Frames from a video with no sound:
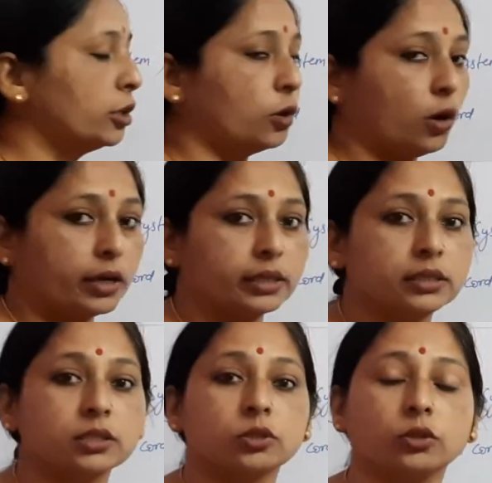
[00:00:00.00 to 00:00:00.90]

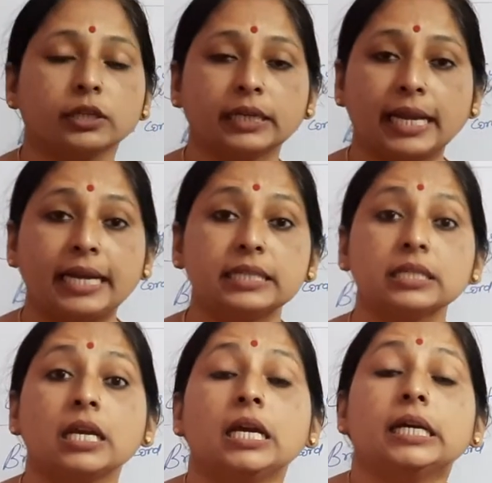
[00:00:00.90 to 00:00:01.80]
organs or
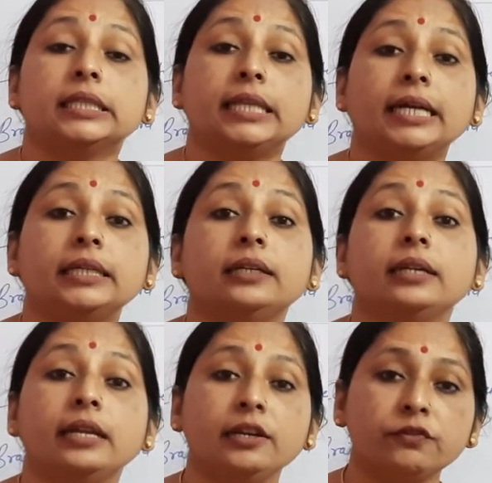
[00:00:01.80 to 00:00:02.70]
gland that
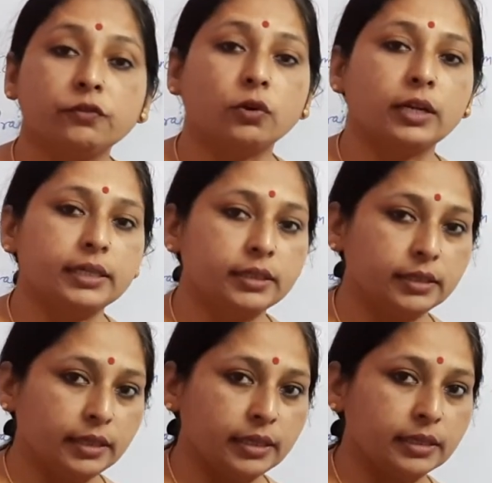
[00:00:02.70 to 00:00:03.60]
are
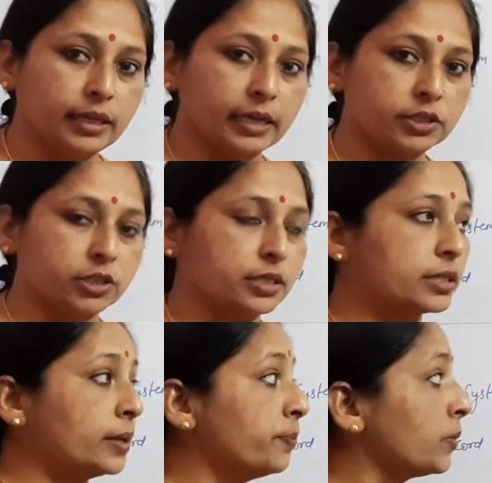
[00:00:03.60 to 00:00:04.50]
involuntary in actions.
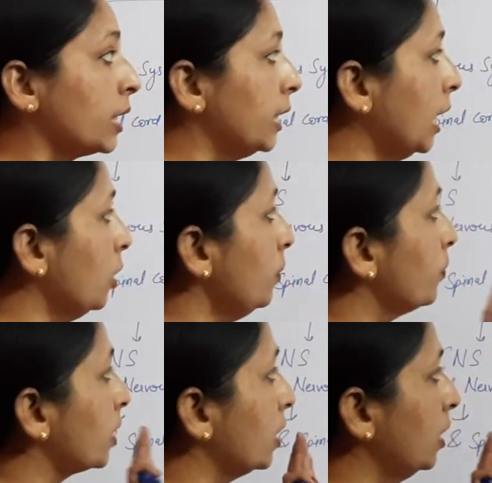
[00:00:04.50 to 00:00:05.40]
Now,
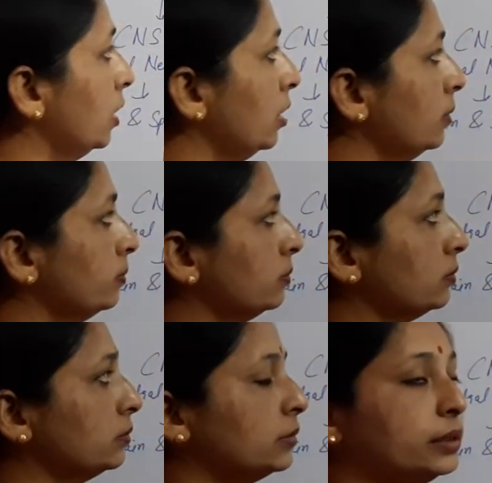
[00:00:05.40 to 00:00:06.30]

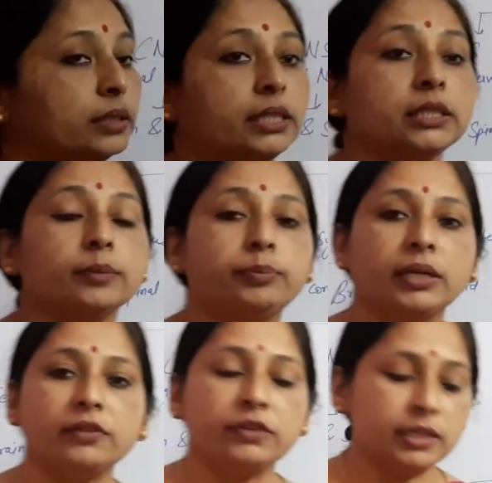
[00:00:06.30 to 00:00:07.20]
in the
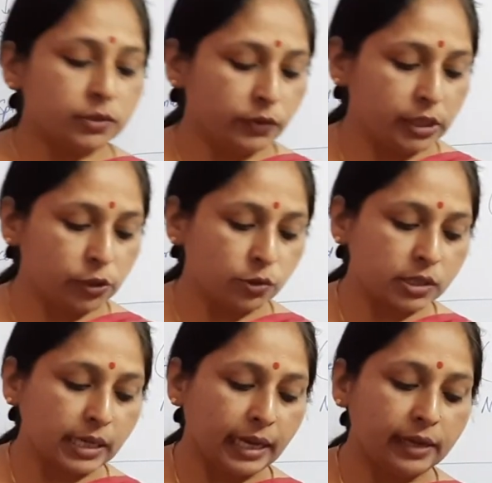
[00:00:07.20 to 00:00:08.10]
previous videos, I